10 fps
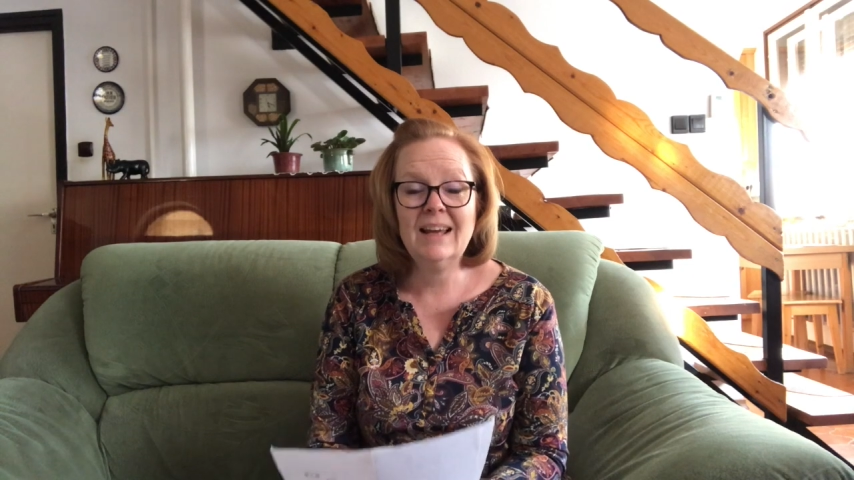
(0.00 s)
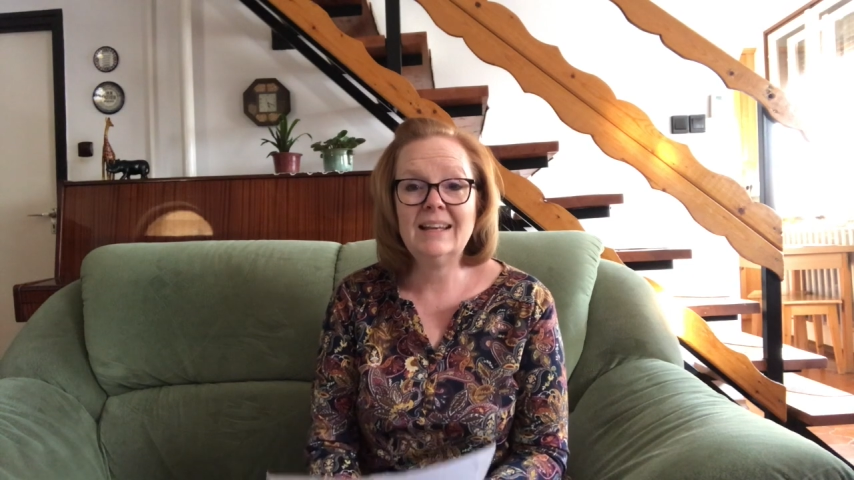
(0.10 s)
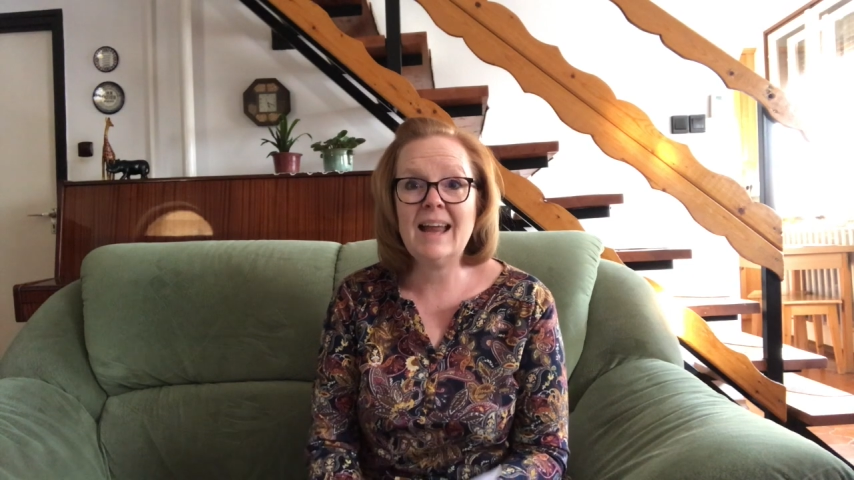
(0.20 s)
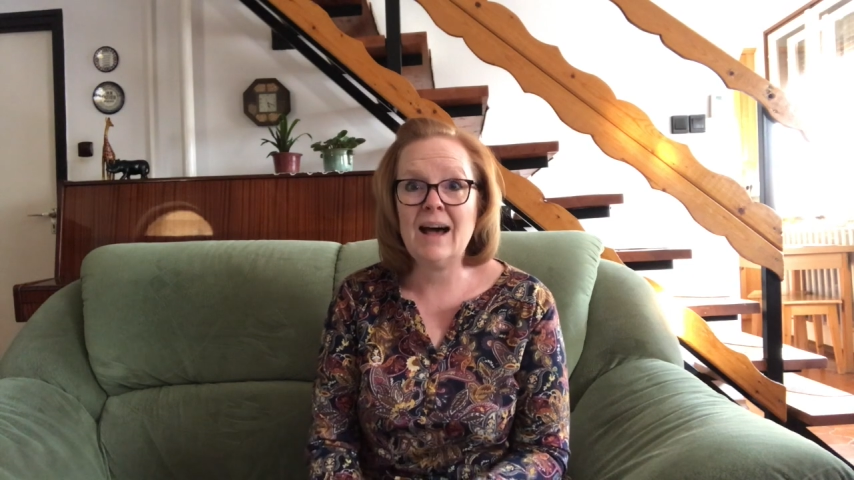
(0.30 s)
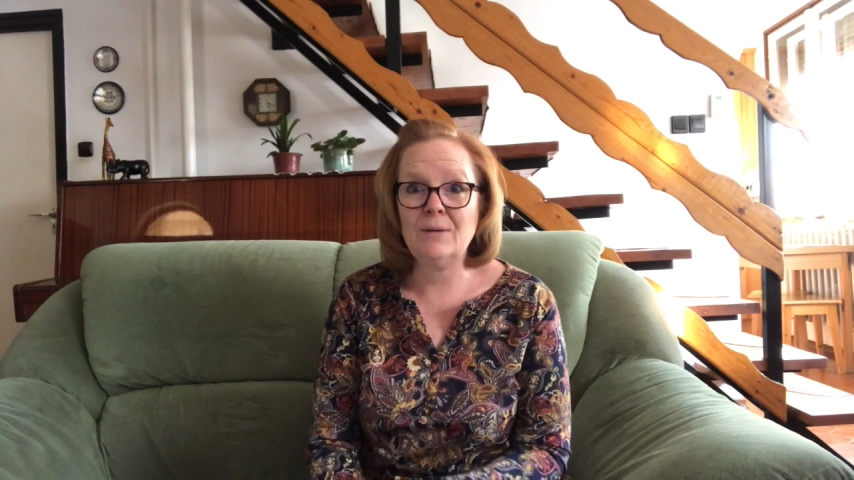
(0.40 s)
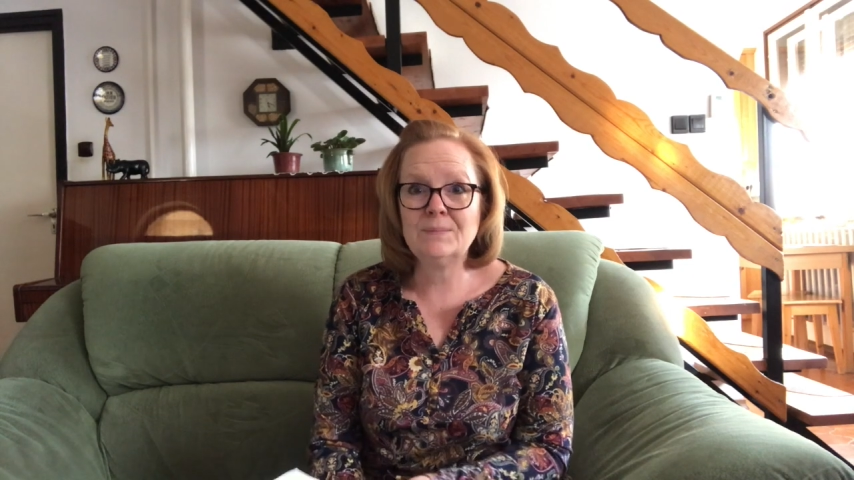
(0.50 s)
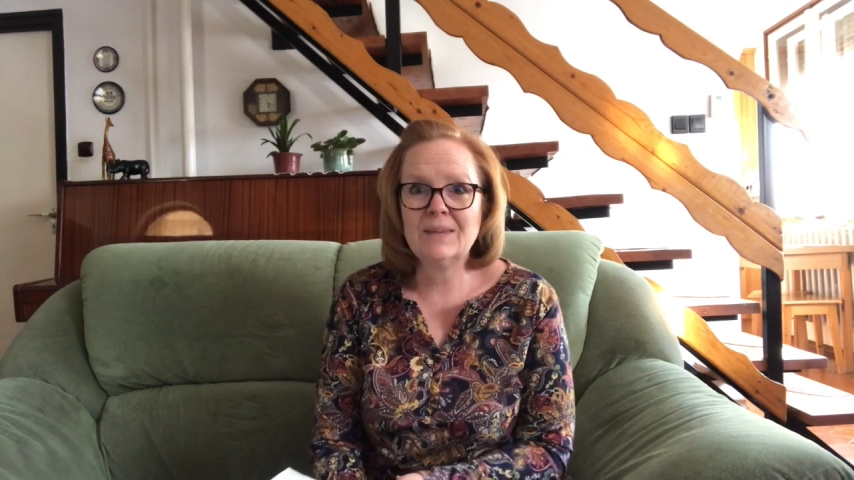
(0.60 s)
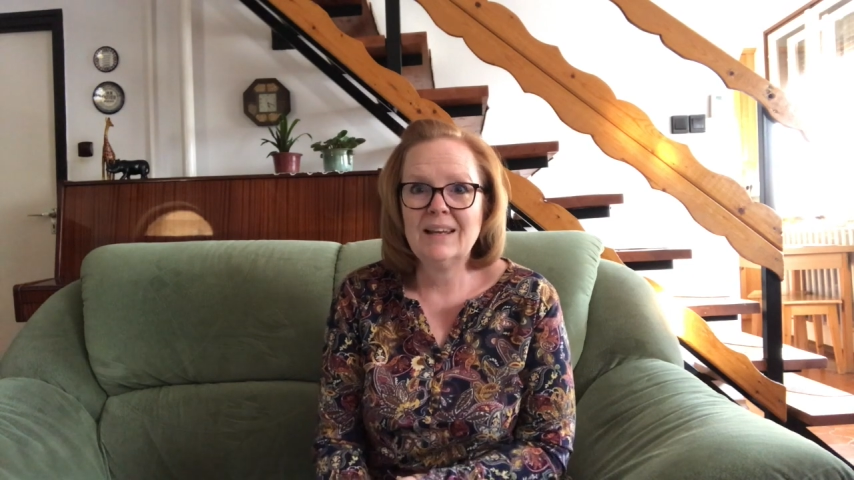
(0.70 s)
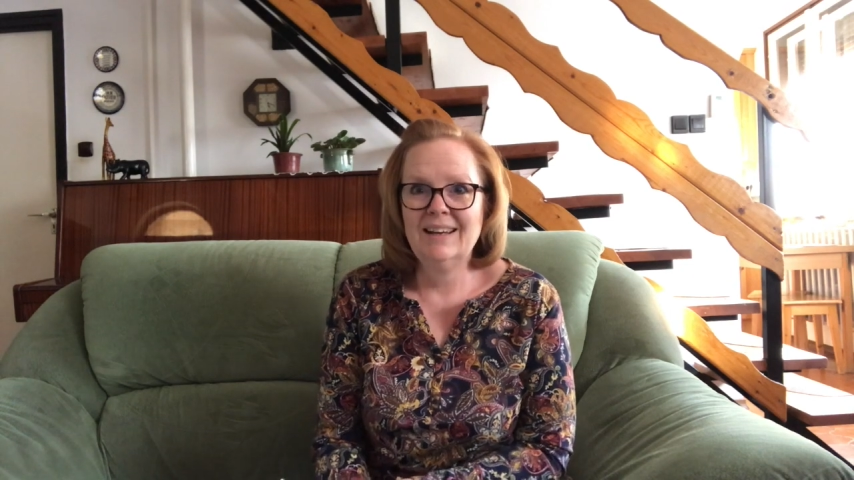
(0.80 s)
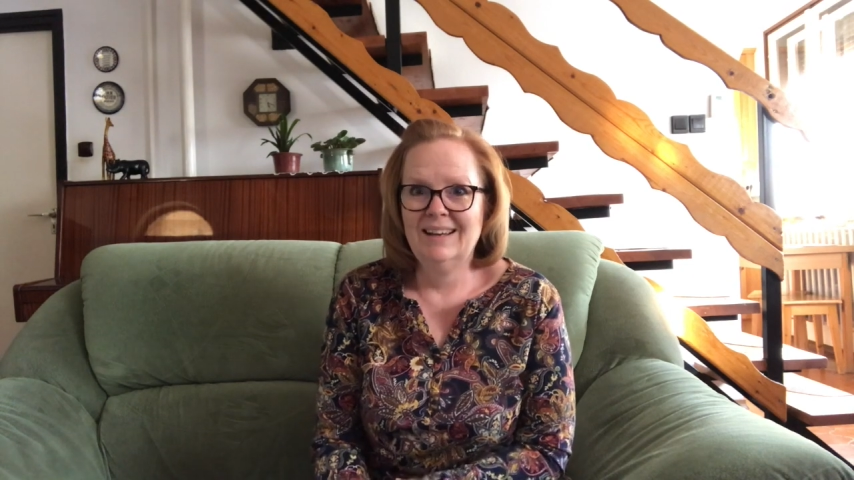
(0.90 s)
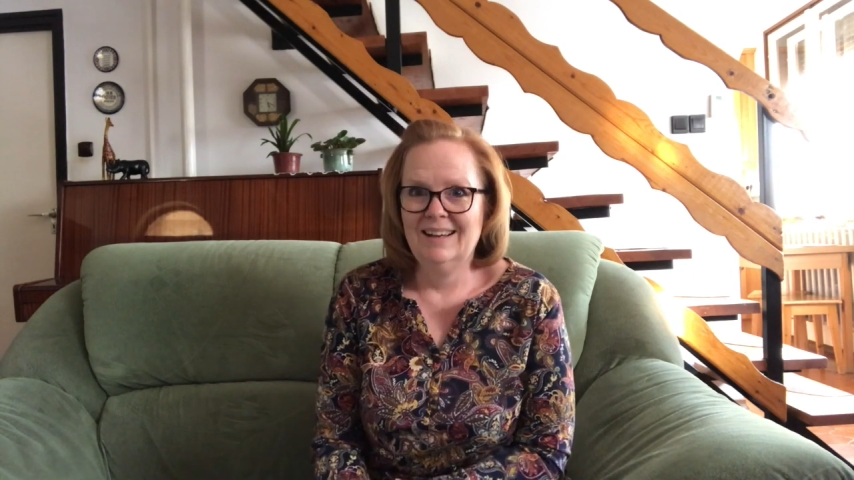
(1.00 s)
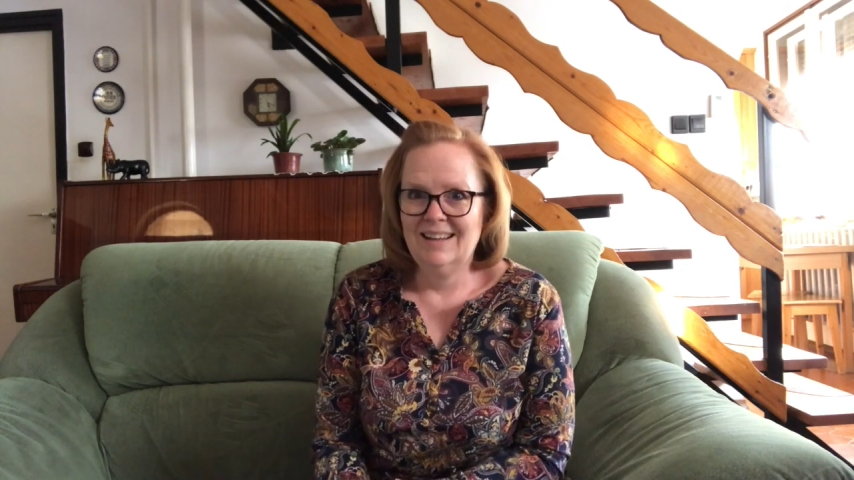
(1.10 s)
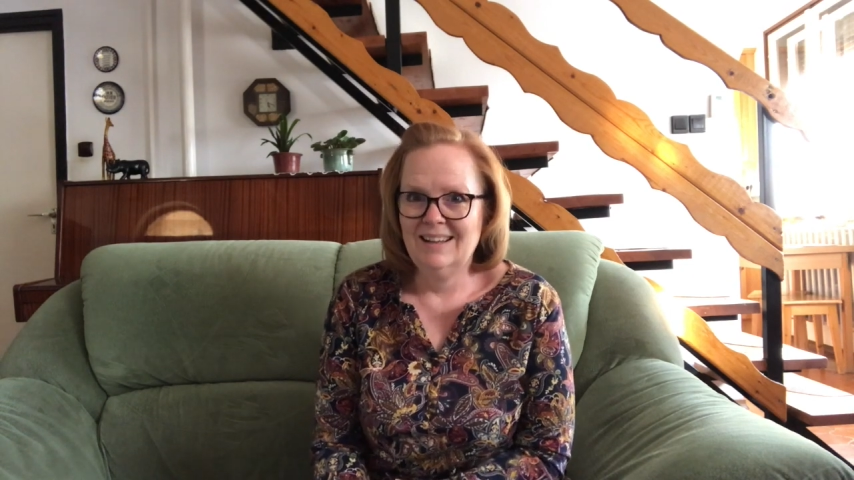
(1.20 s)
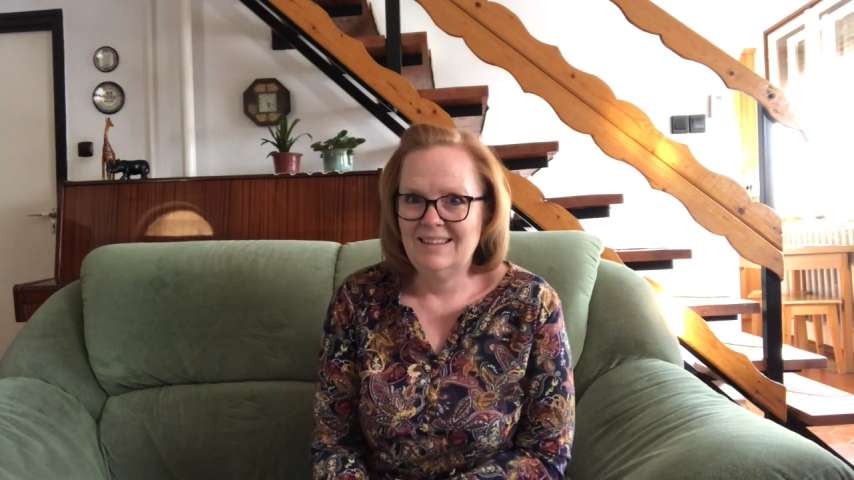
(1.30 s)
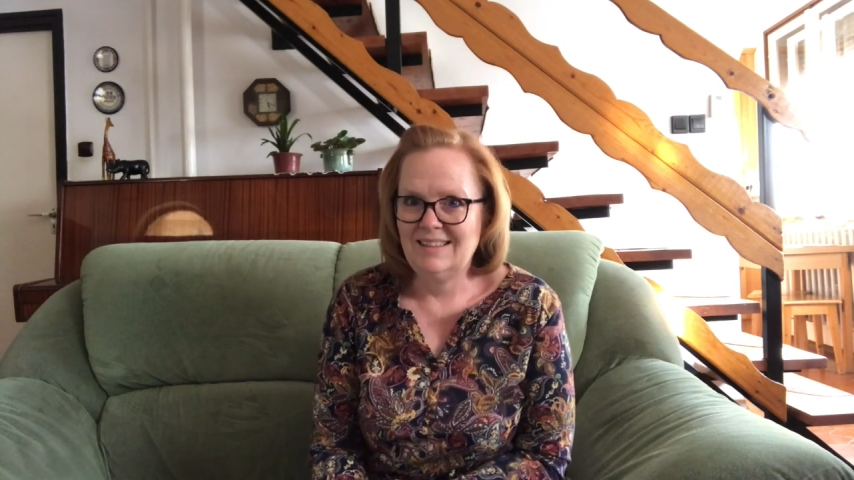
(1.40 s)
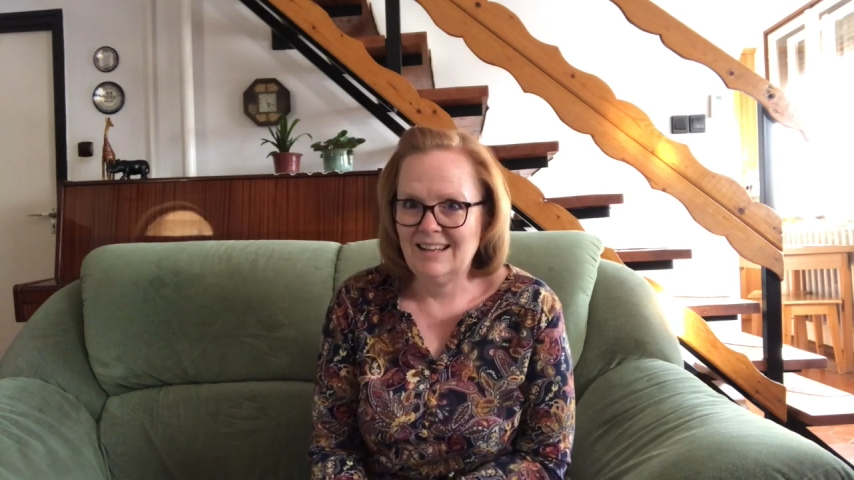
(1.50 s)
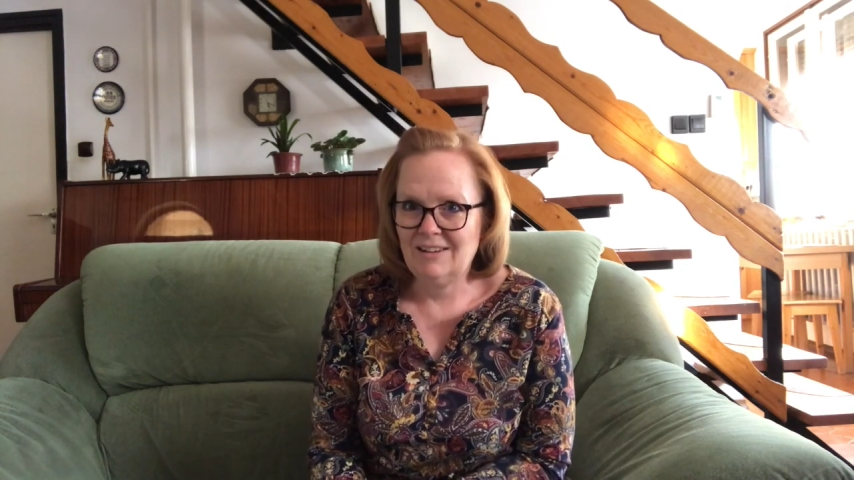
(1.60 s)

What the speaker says: Now, think